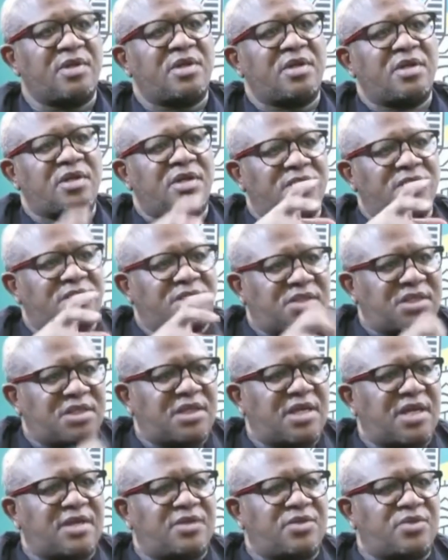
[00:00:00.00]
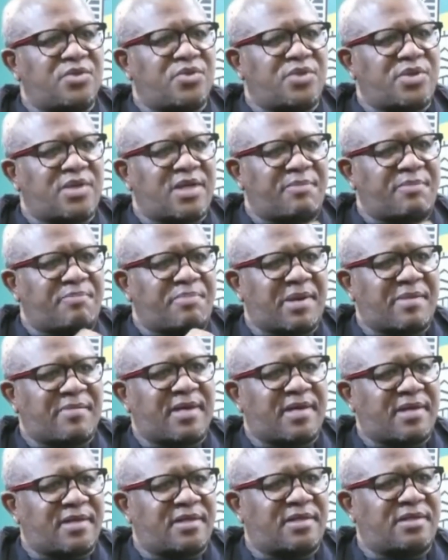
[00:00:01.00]
Is GNU then
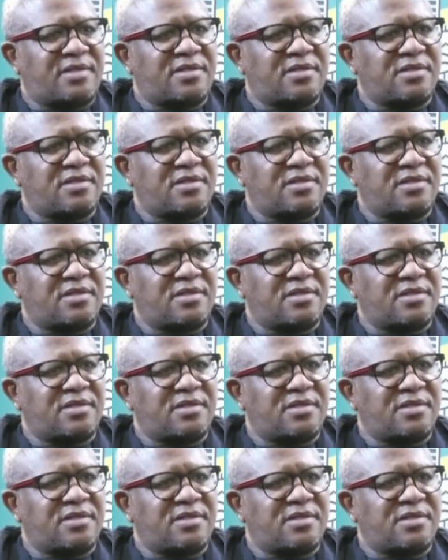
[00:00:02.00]
permanent?